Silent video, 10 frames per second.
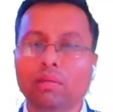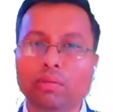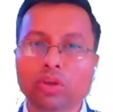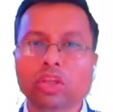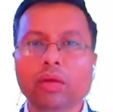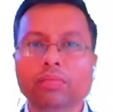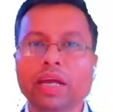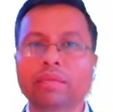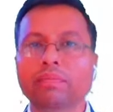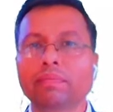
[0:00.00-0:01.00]
both of
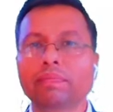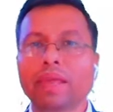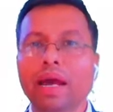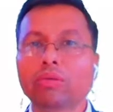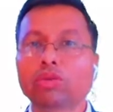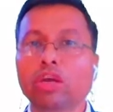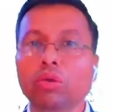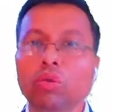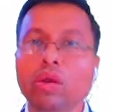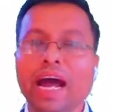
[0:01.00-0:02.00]
them have their
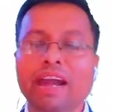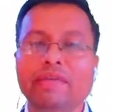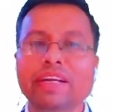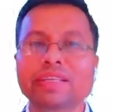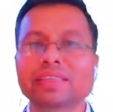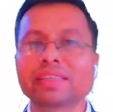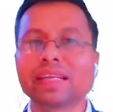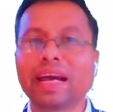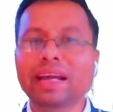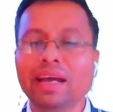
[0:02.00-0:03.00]
own advantages
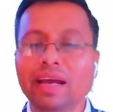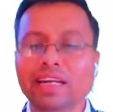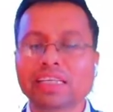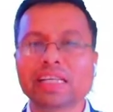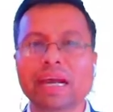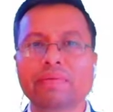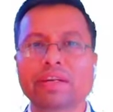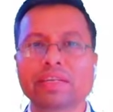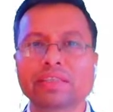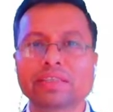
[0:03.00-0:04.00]
and
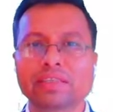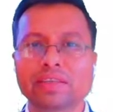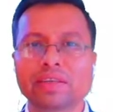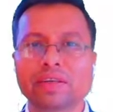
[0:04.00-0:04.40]
disadvantages.